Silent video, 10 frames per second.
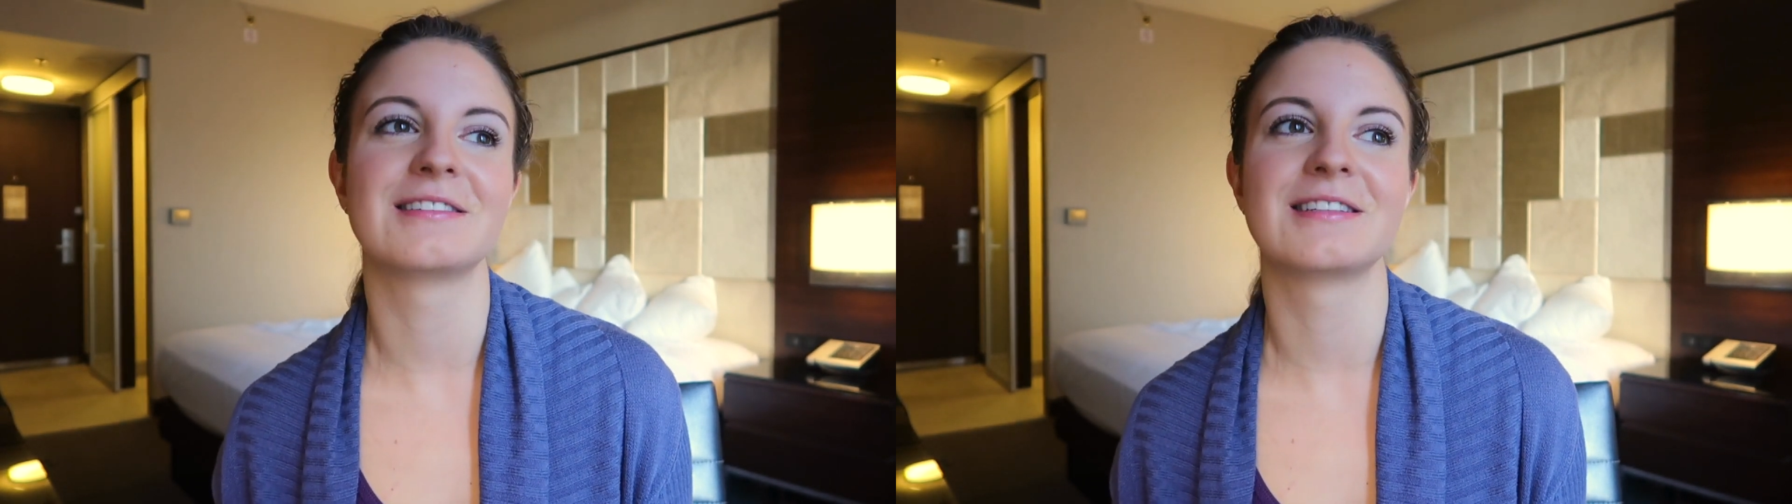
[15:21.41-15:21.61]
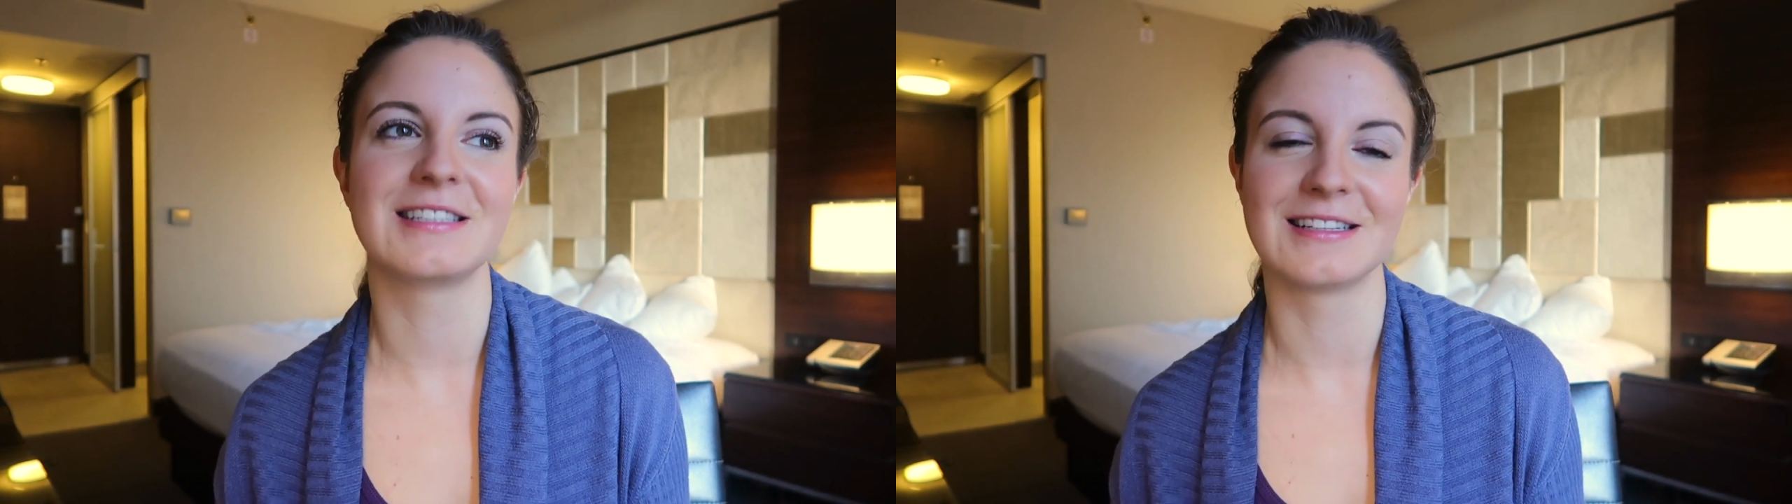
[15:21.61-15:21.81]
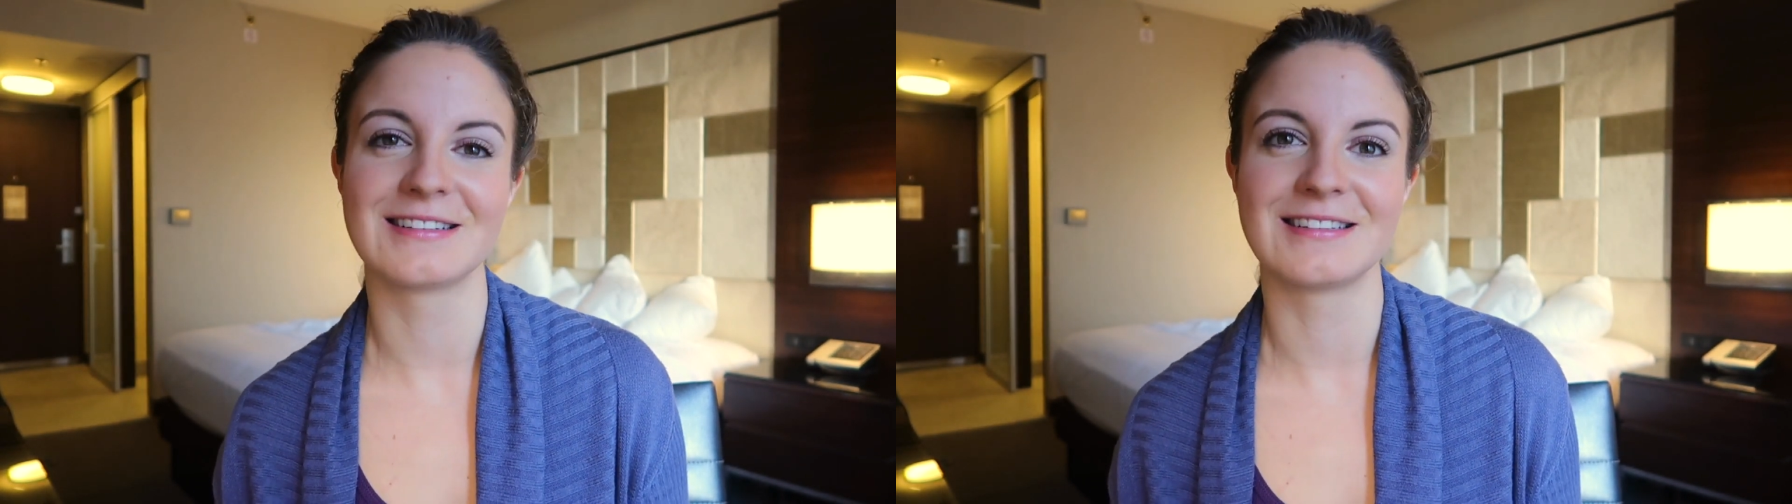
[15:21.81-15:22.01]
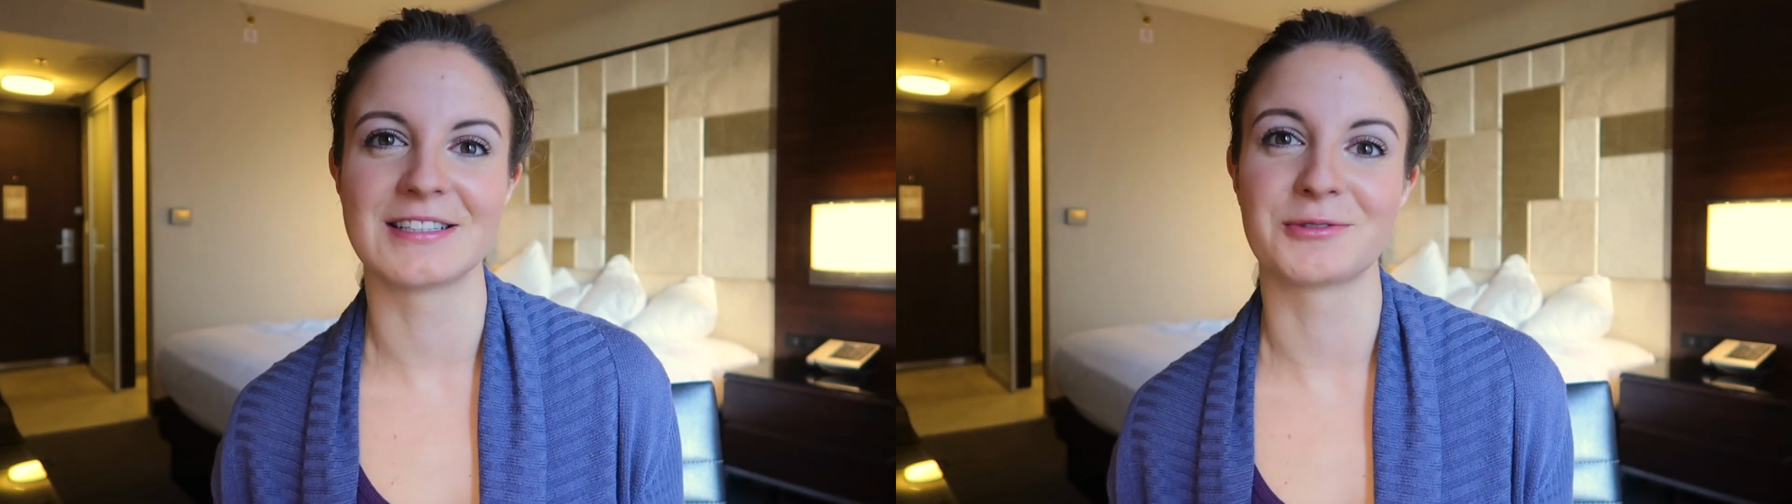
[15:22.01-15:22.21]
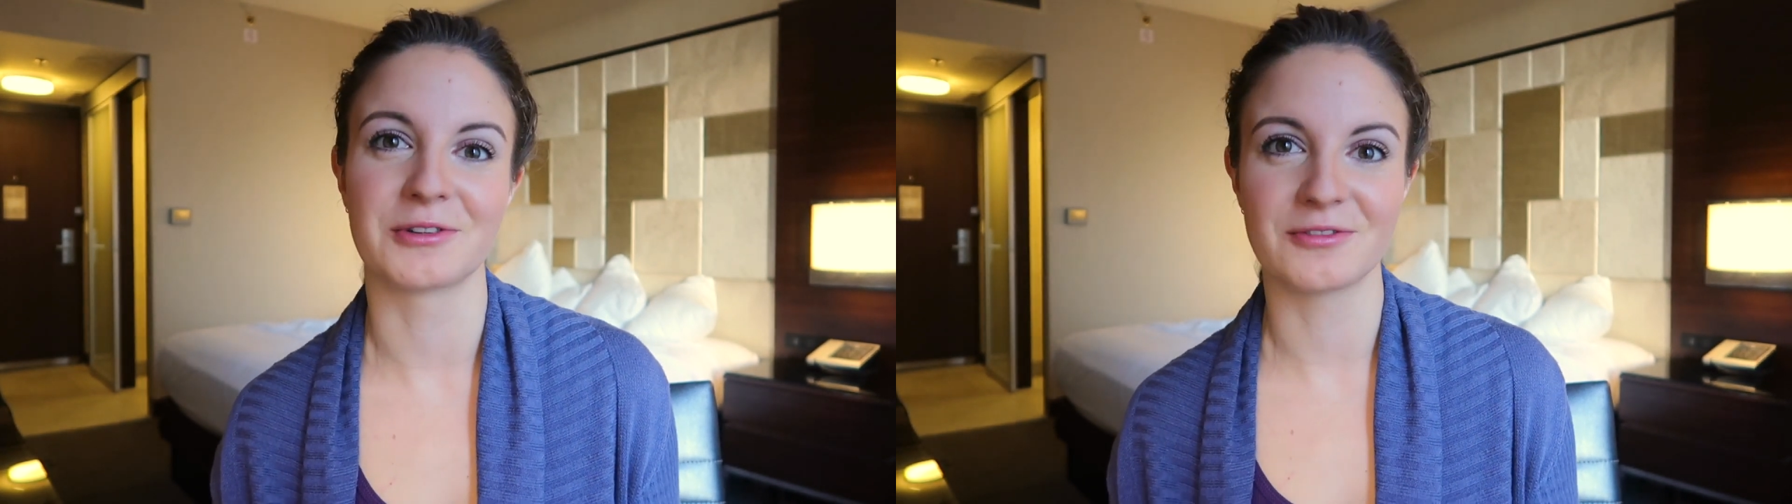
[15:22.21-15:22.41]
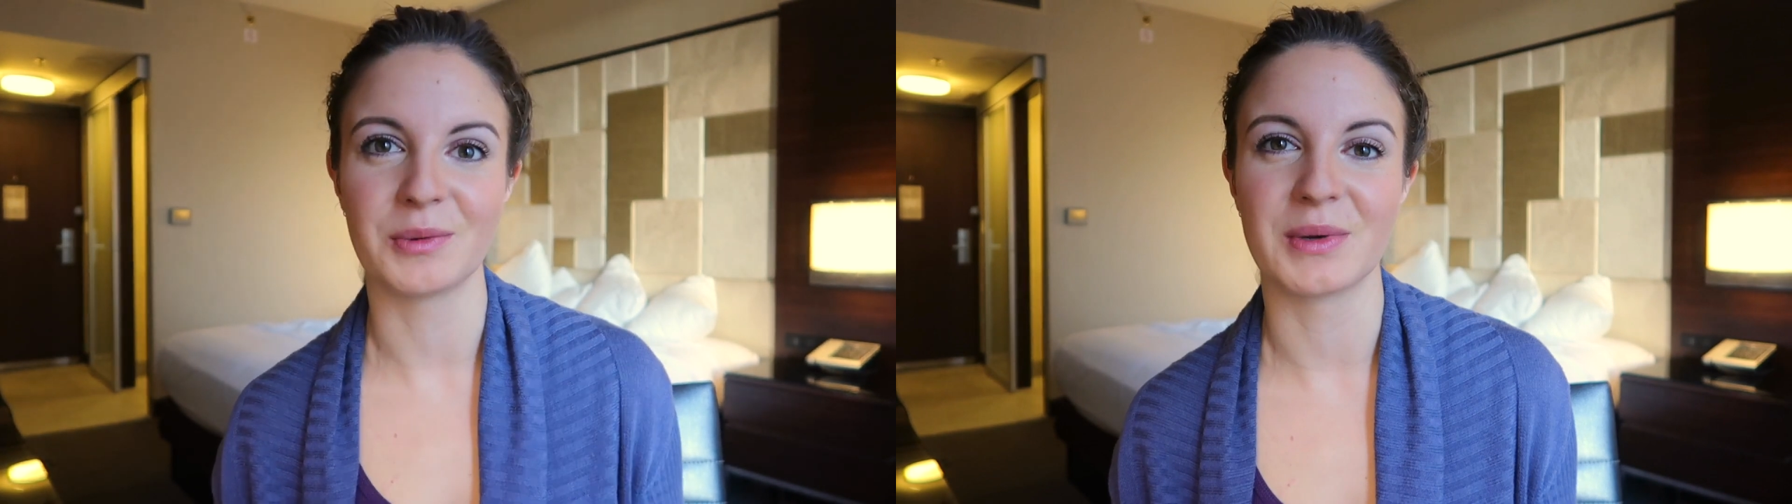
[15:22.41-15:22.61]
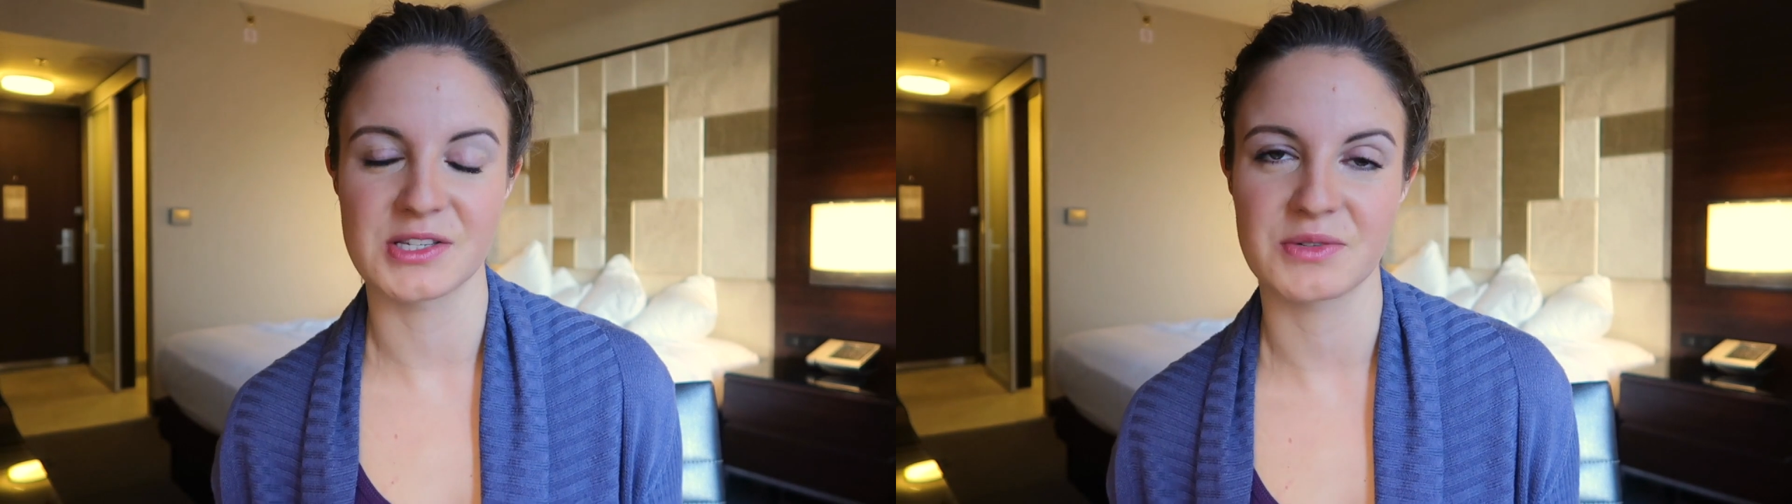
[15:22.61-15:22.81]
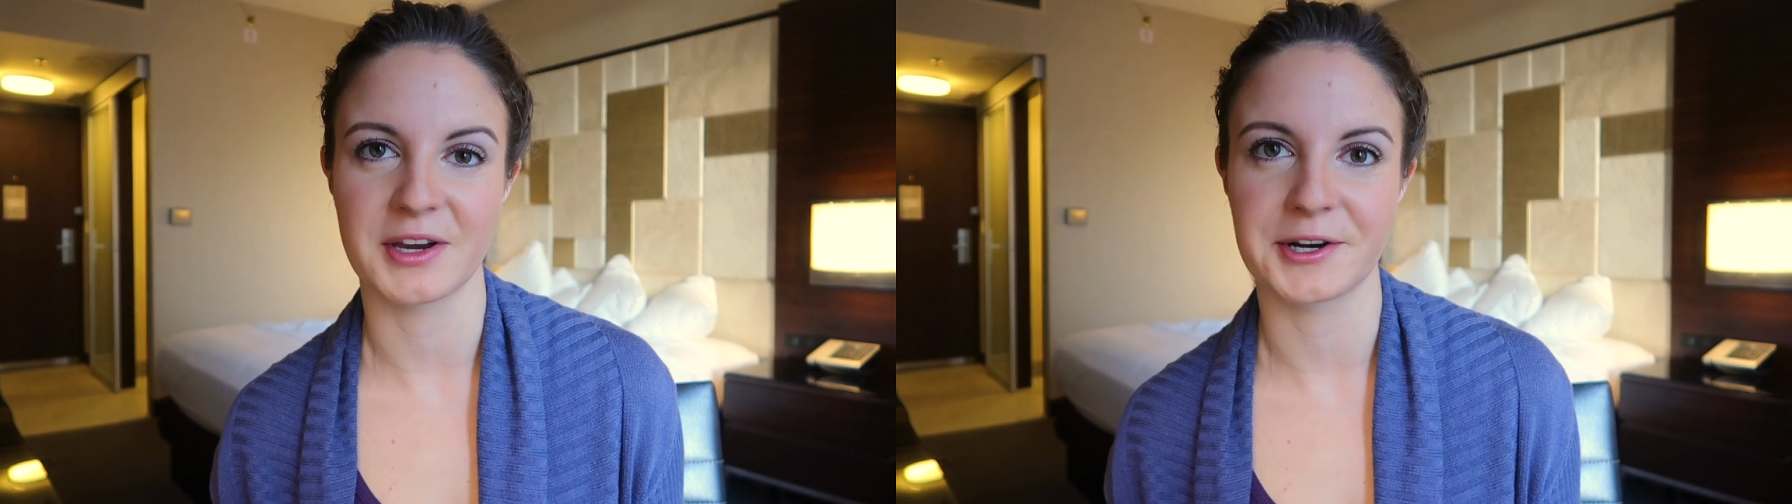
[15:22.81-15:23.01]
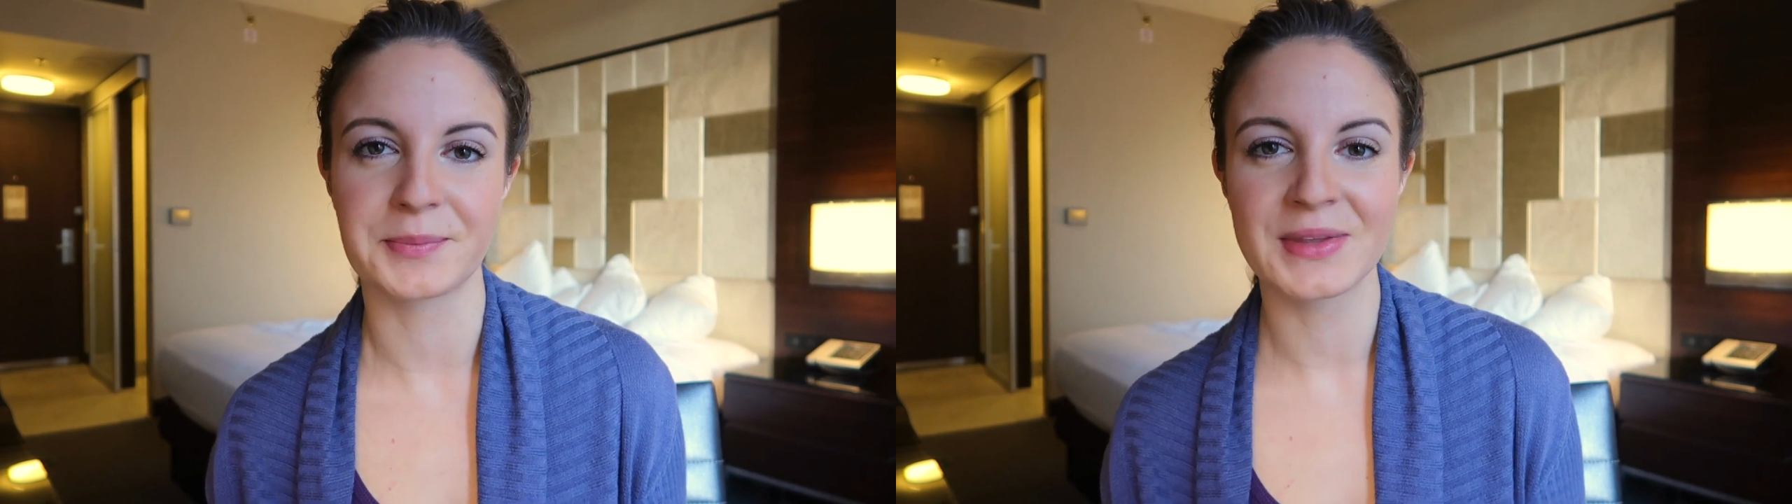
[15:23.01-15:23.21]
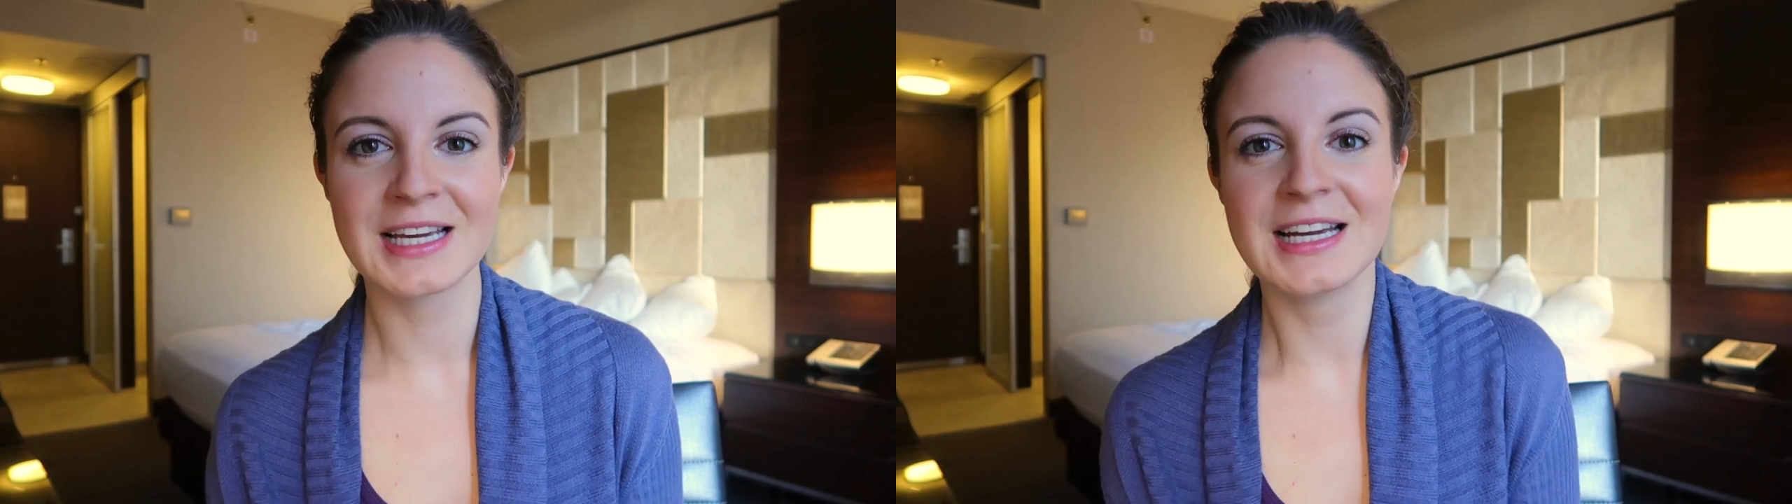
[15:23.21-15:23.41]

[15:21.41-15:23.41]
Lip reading: and the dirndl is what females wear.